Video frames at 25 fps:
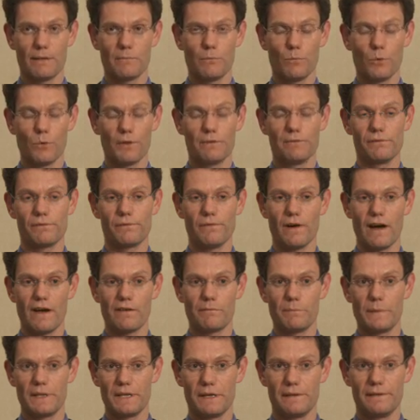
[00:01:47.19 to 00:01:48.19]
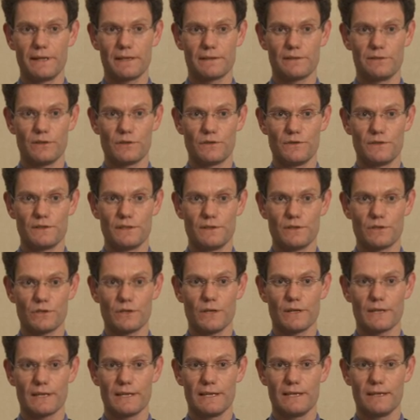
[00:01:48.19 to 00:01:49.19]
more than 5 million net additions in
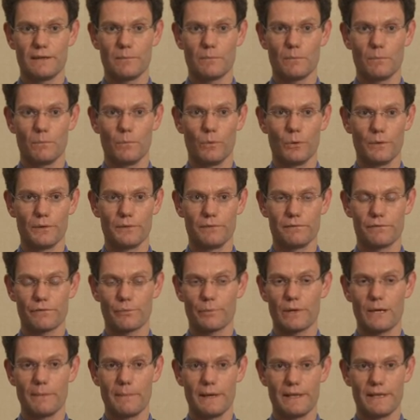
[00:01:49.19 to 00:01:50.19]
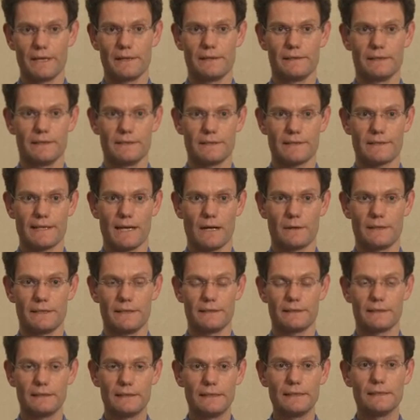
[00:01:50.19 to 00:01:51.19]
Turkey, more than 3 million in
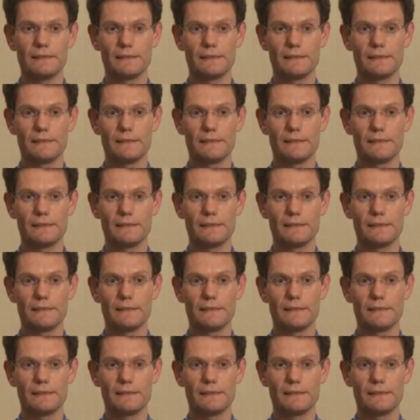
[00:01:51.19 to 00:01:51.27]
Saudi,